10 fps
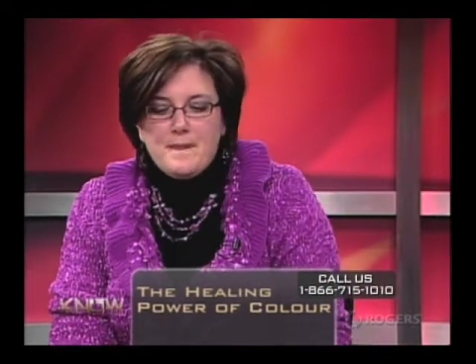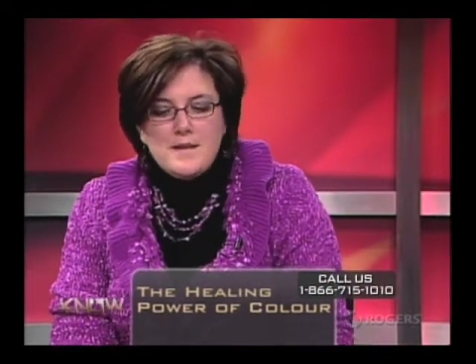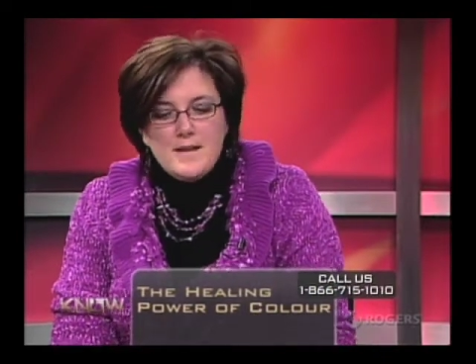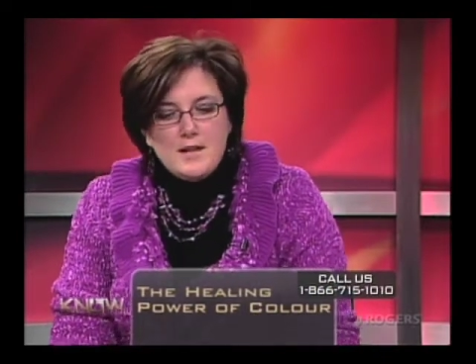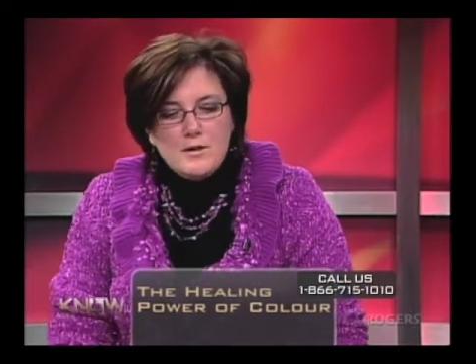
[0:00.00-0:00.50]

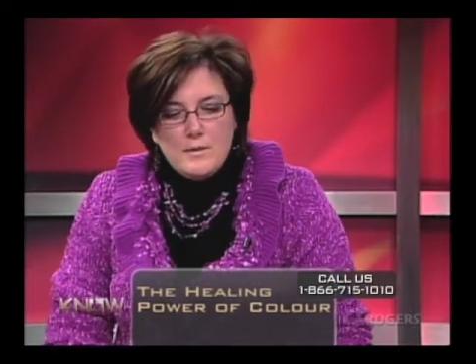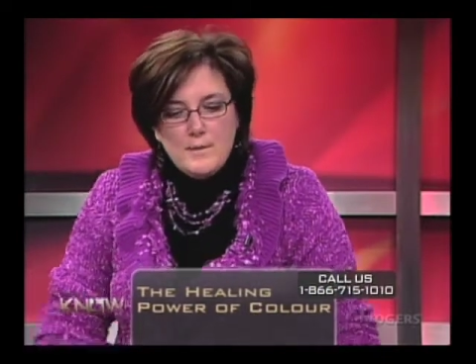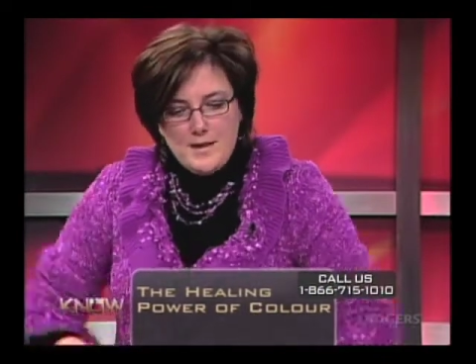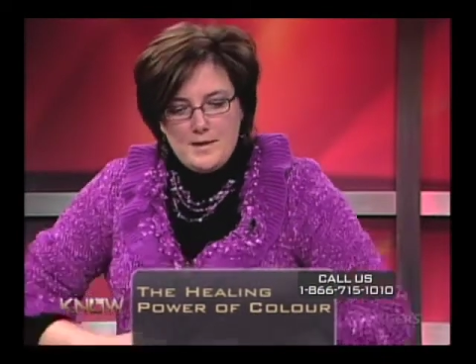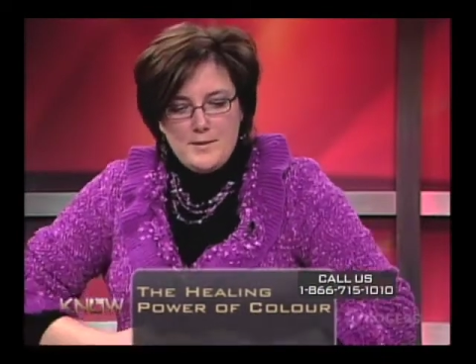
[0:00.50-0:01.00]
Yellow, when
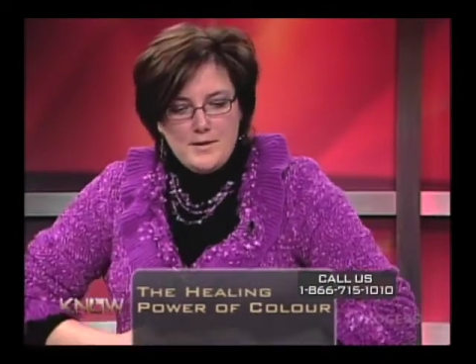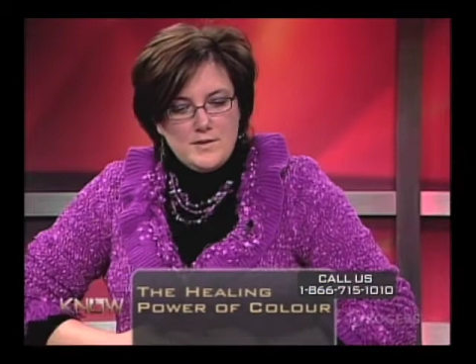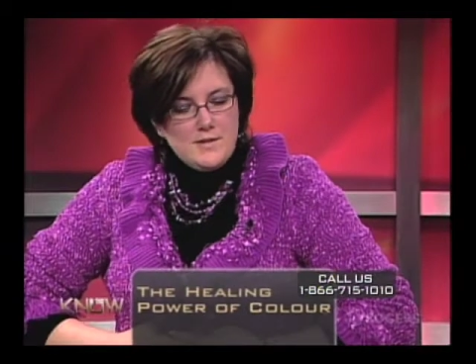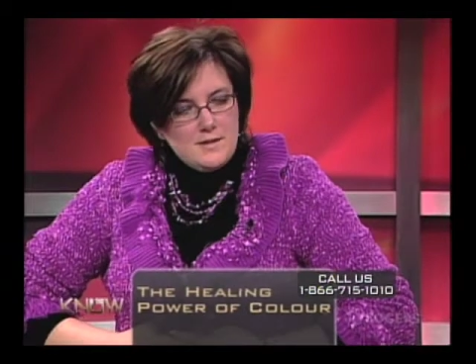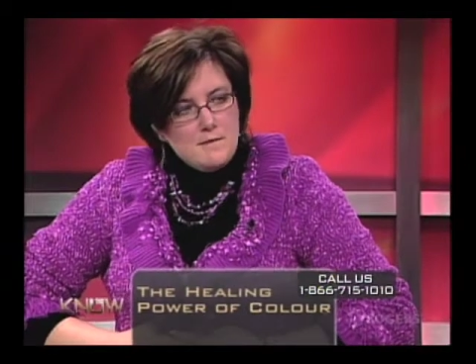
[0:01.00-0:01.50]
we get up here,
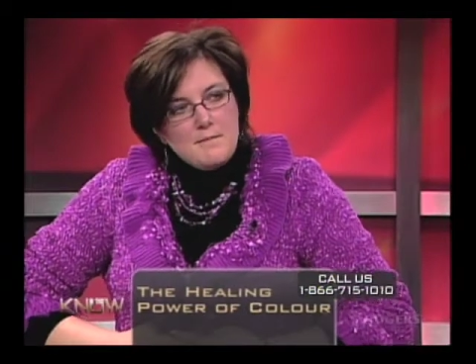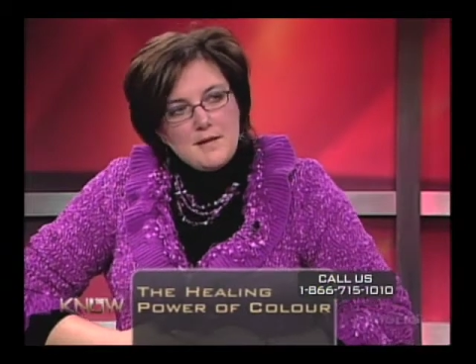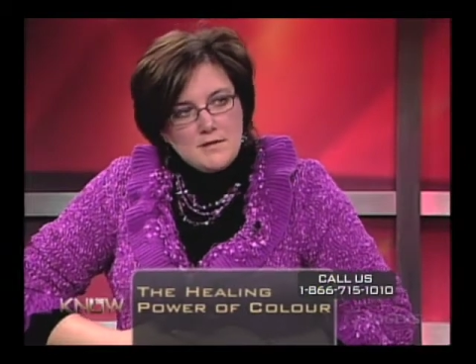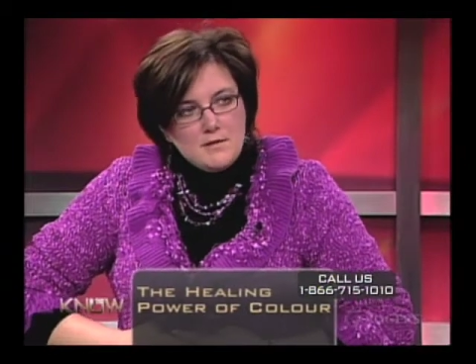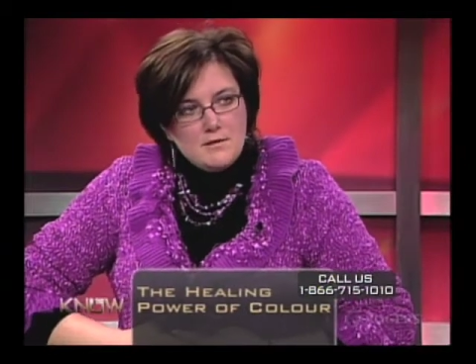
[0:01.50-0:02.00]
this is the
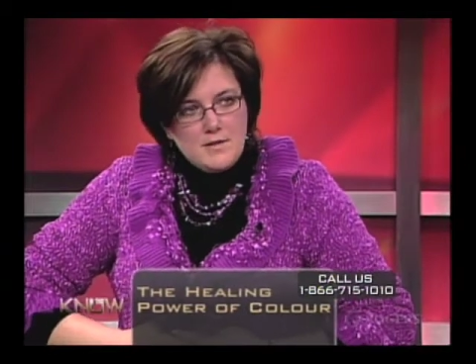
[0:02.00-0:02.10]
mental